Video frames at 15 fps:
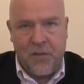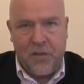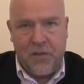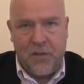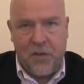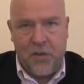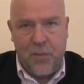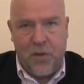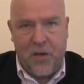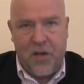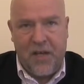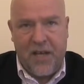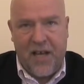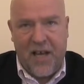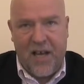So you
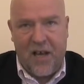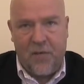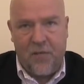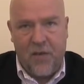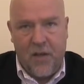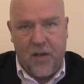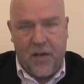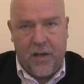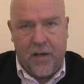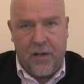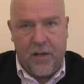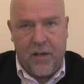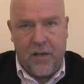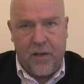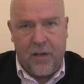might have
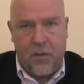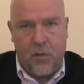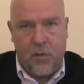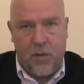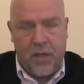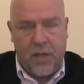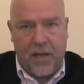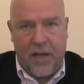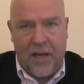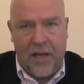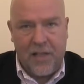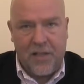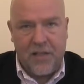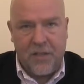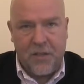a
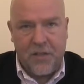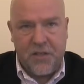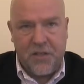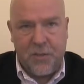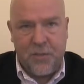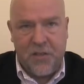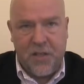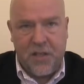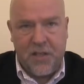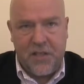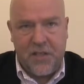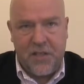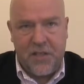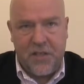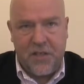class or subject
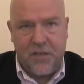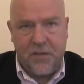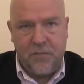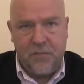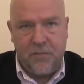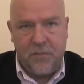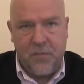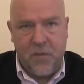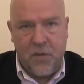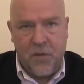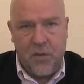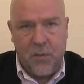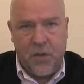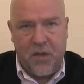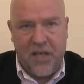teacher,
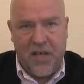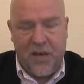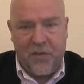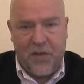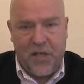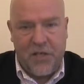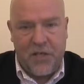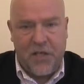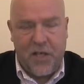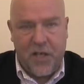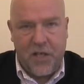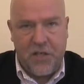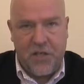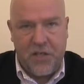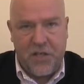you might have an
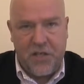education